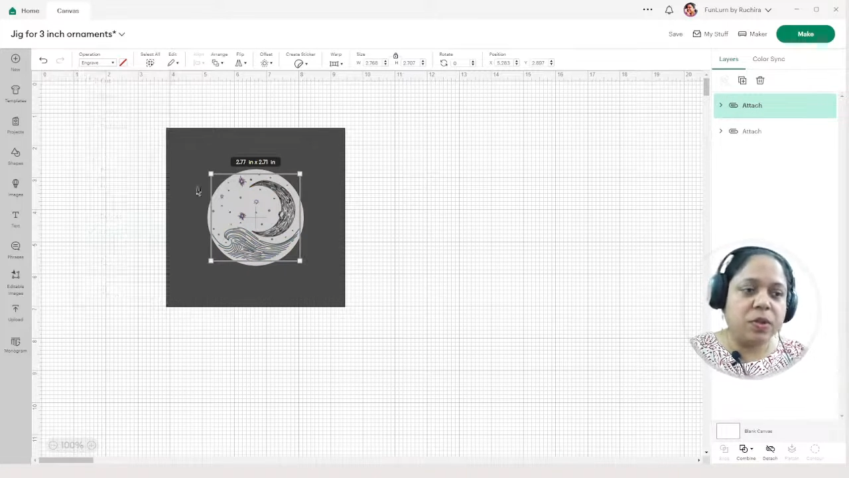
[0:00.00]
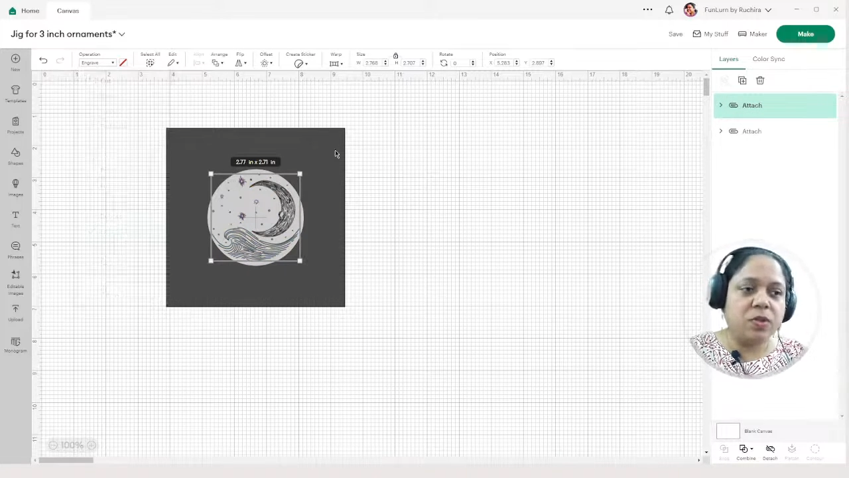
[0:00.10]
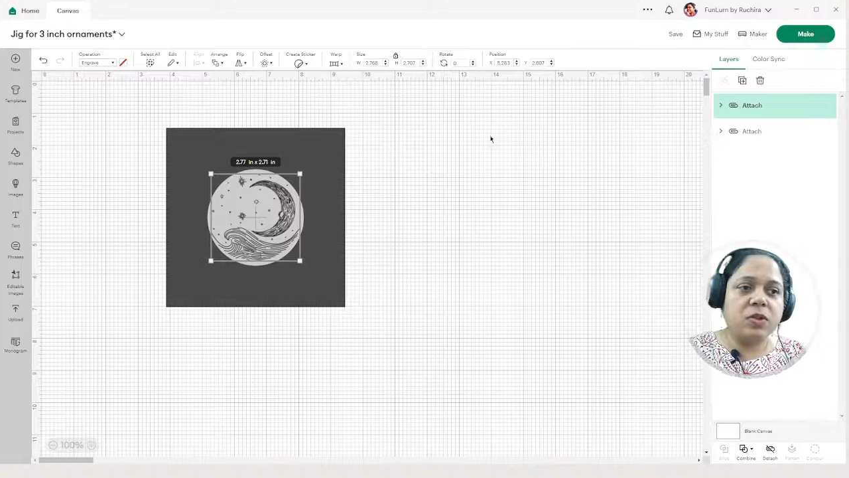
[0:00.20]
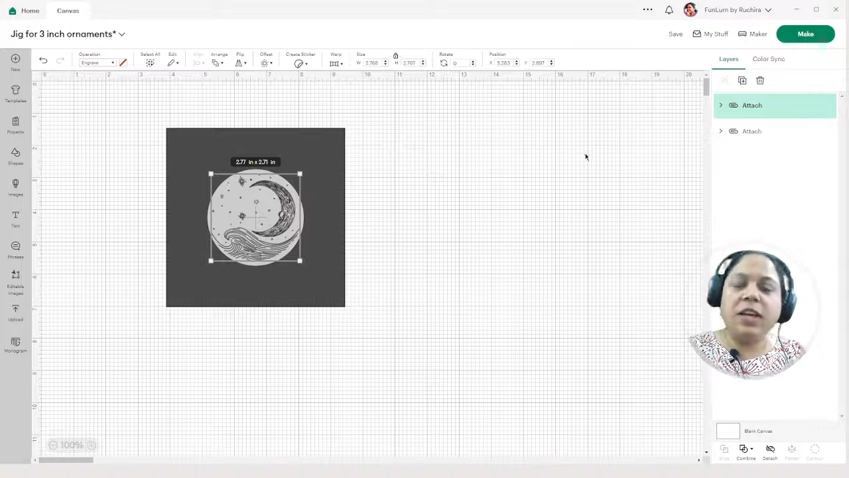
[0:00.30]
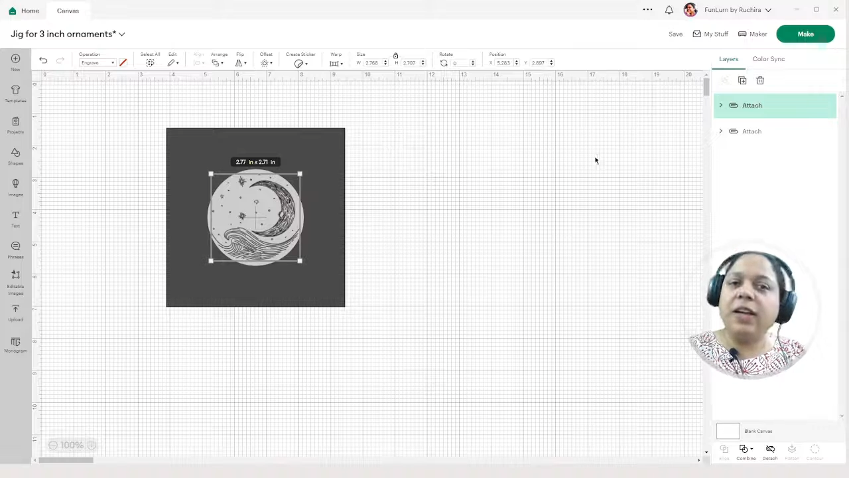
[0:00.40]

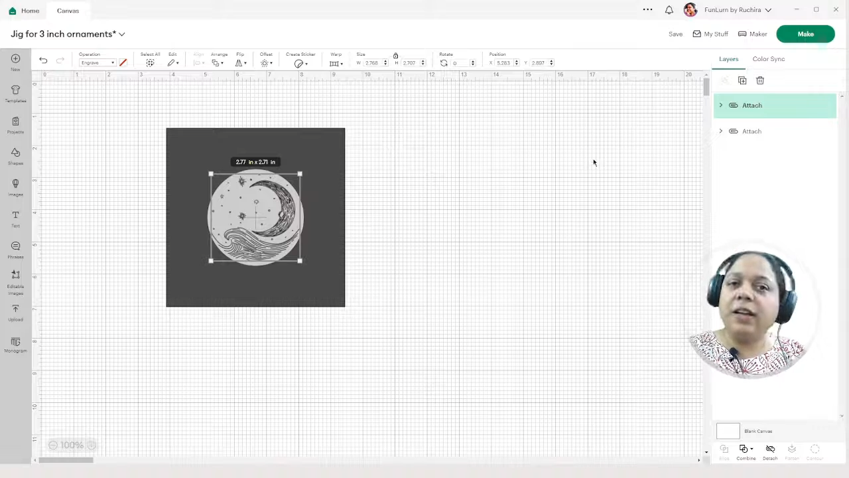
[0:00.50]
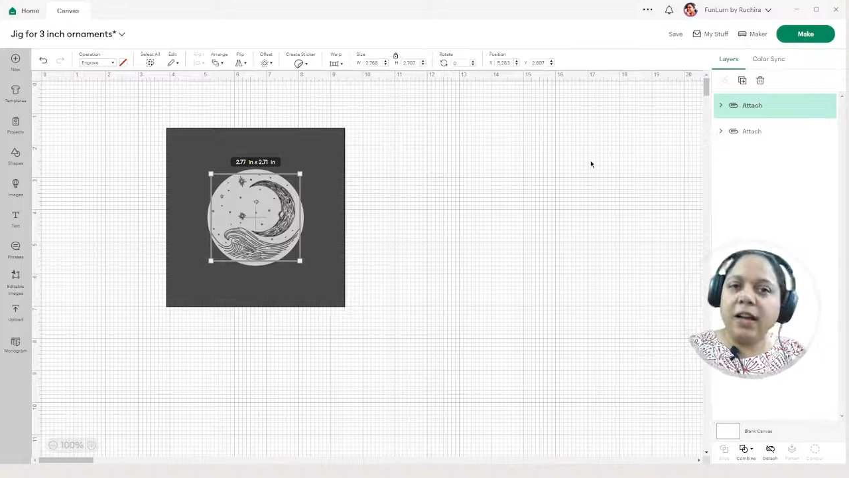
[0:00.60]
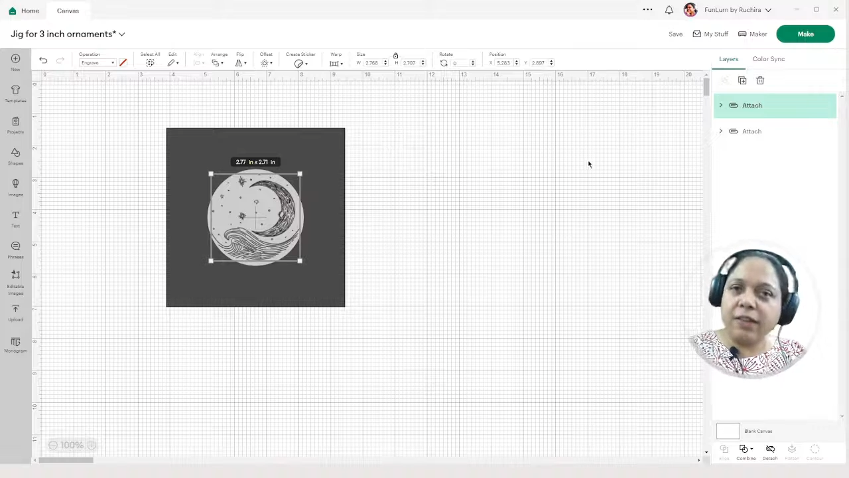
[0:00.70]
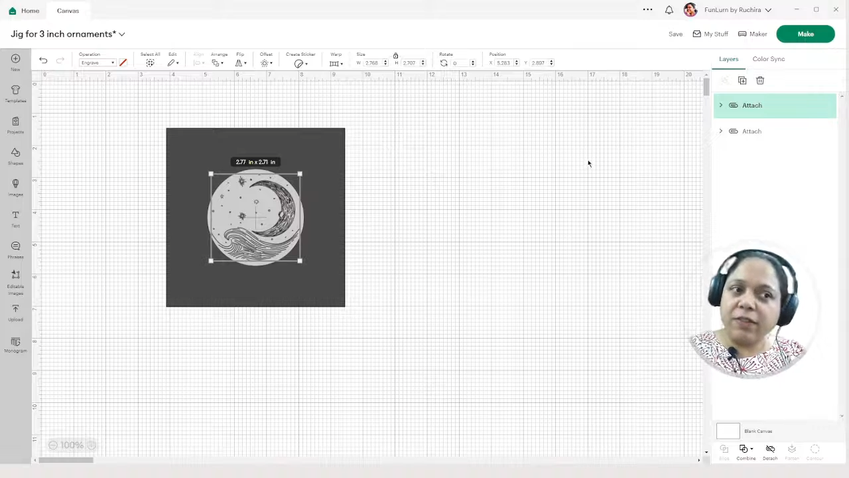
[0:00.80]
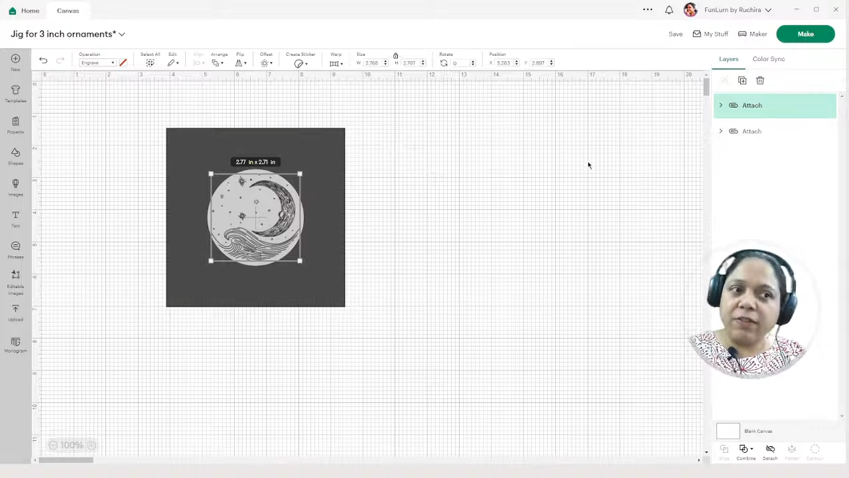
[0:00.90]
So the
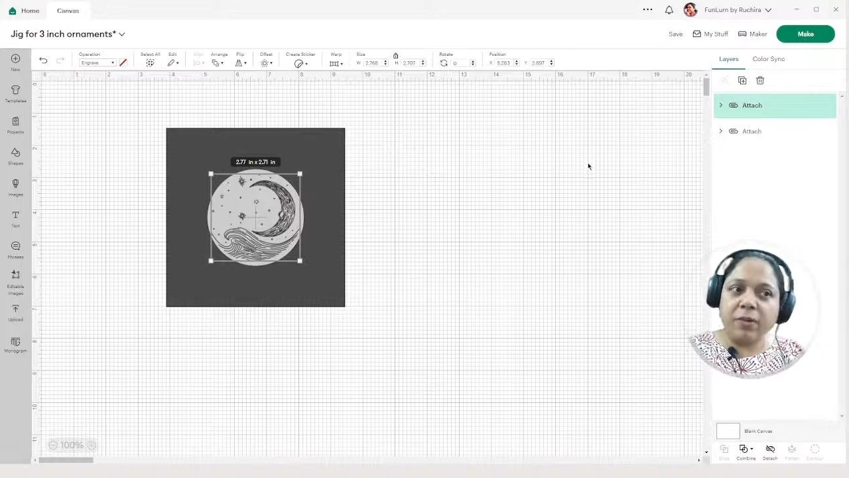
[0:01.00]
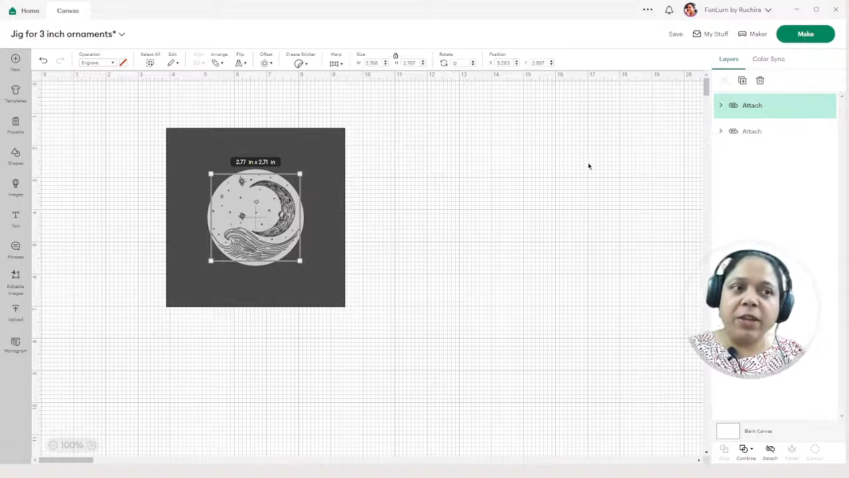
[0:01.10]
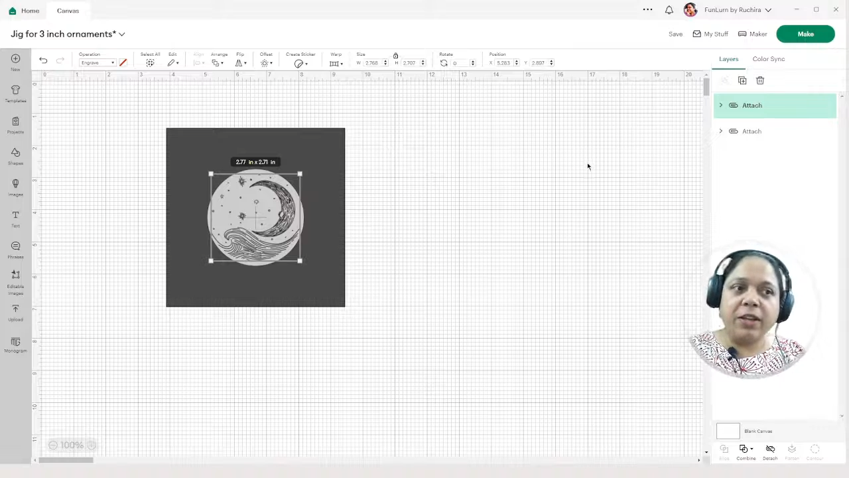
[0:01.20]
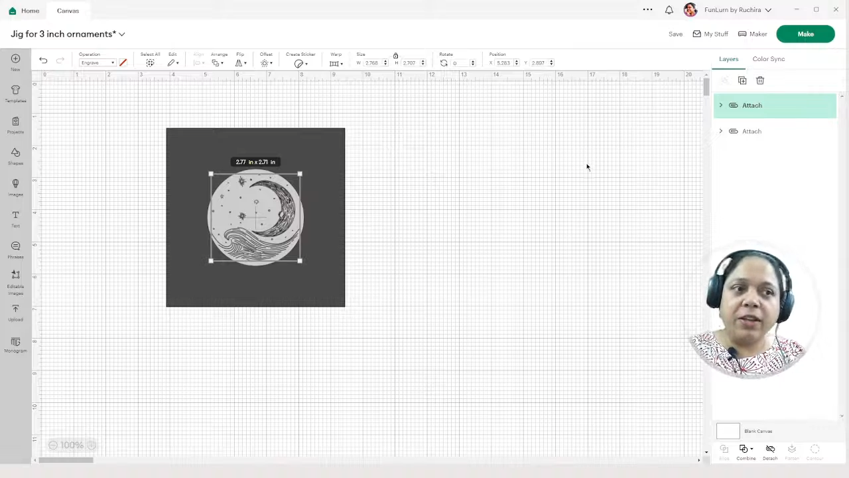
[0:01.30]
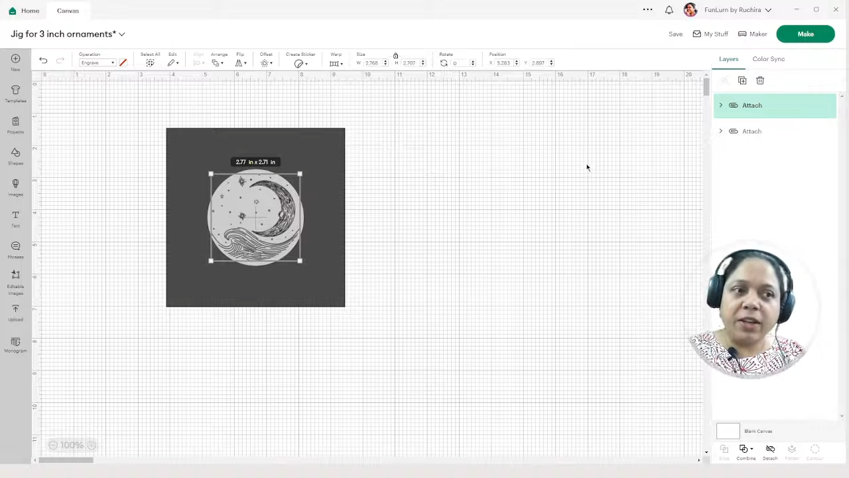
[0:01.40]
entire thing will be
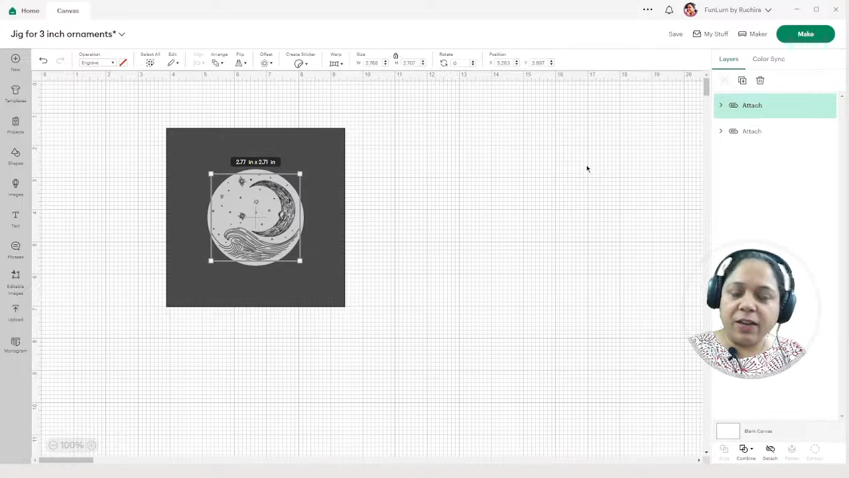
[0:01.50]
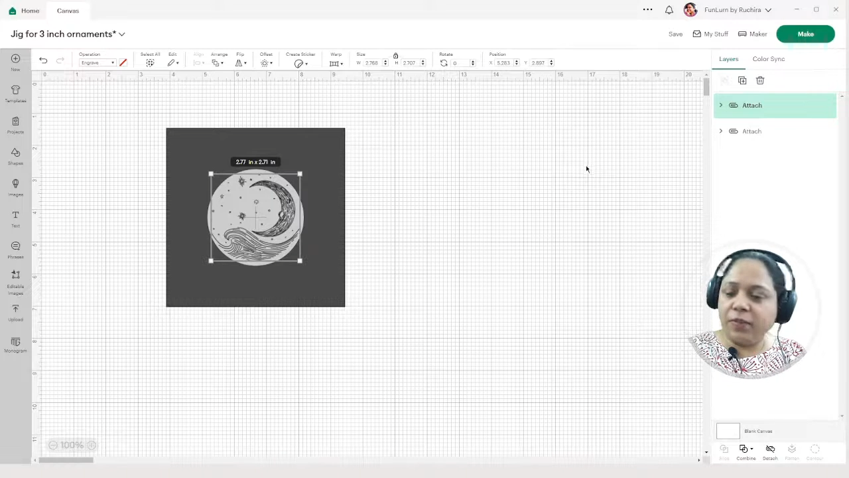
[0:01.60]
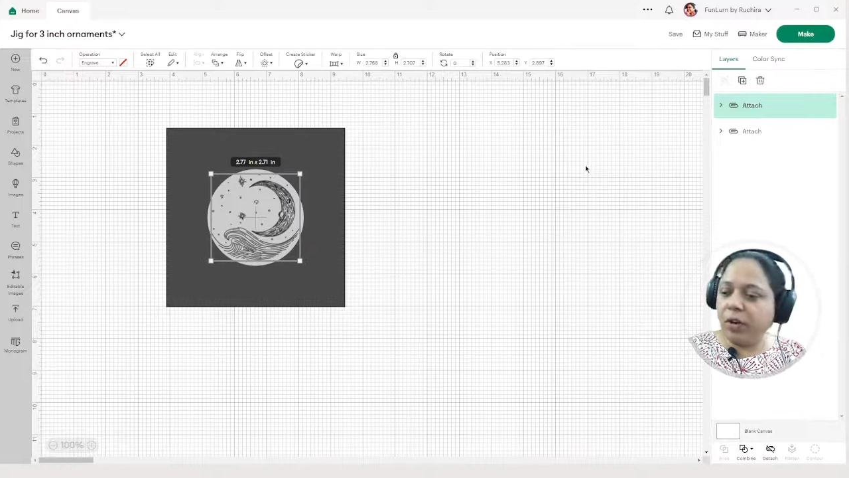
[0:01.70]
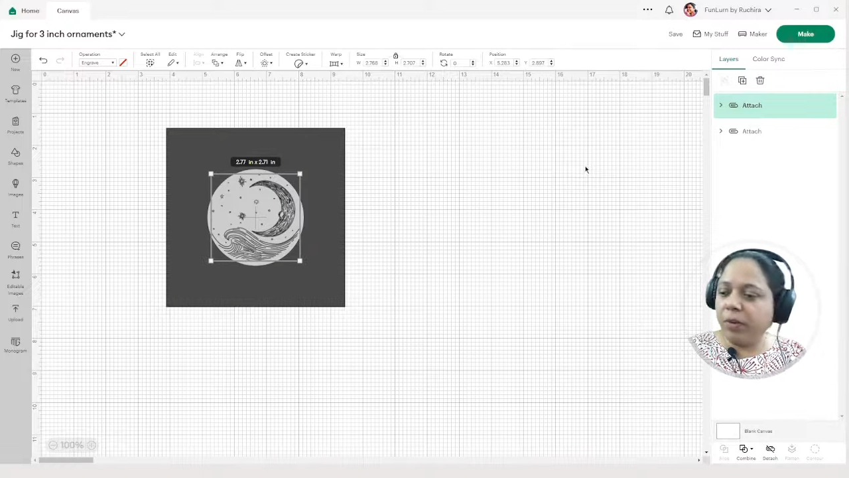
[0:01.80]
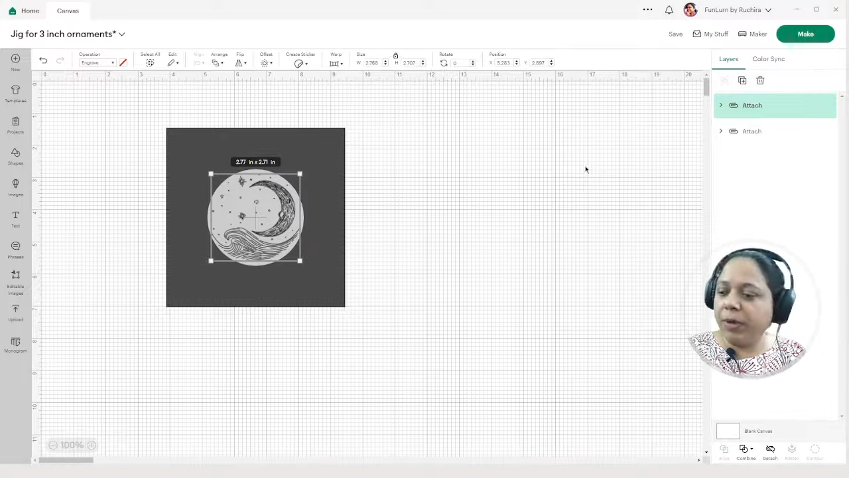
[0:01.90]
engraved on